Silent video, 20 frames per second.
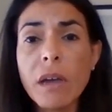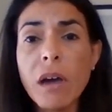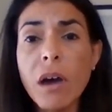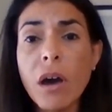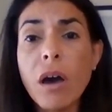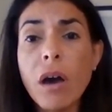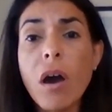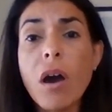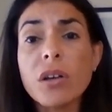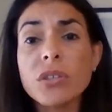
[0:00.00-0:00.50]

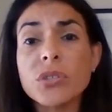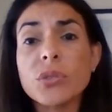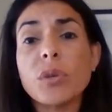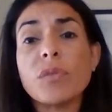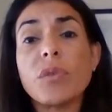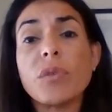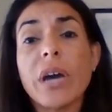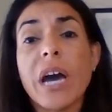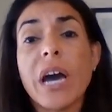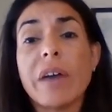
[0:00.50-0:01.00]
Also,
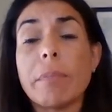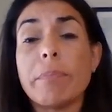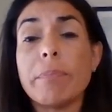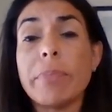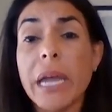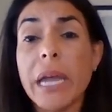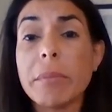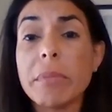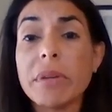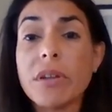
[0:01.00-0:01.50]
if you have a
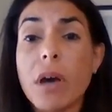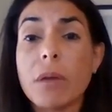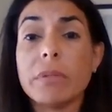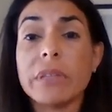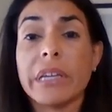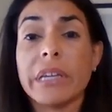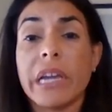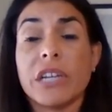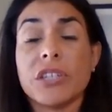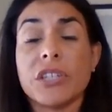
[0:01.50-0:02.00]
payment
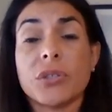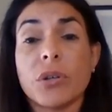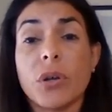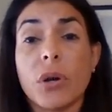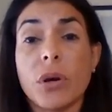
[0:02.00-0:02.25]
obligation